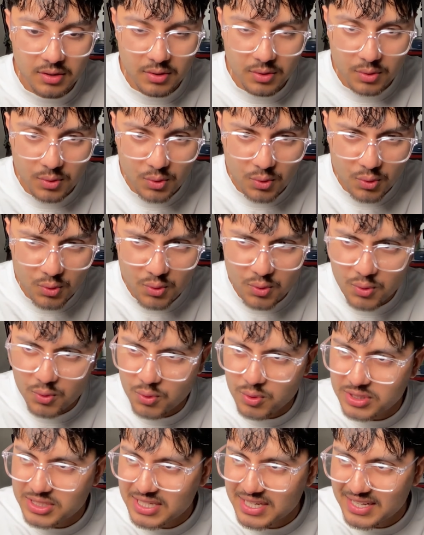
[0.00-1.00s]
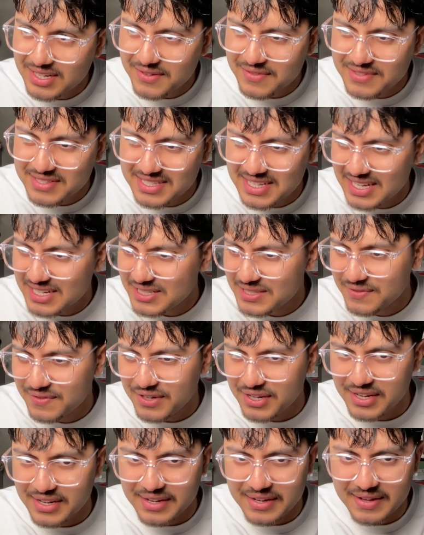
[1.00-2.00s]
Ooh, it's kind of
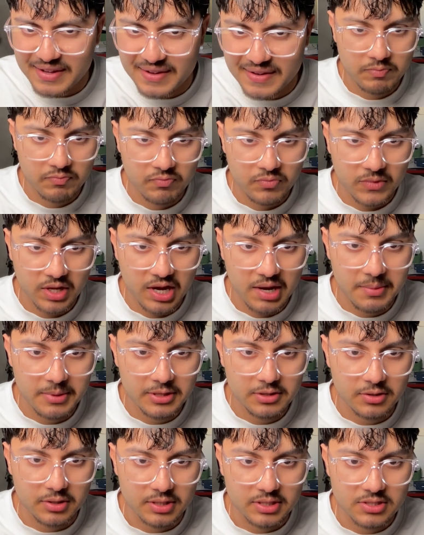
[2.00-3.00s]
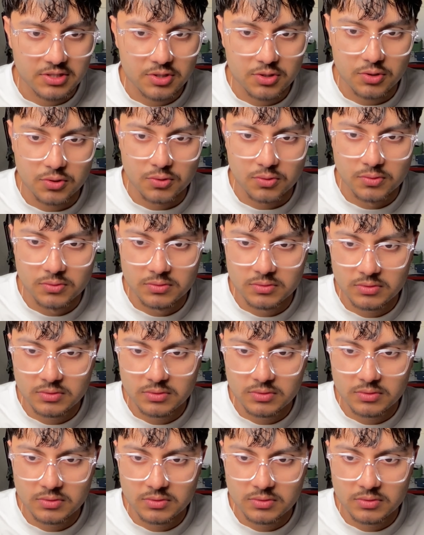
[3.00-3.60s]
satisfying. I mean, look, it's cool.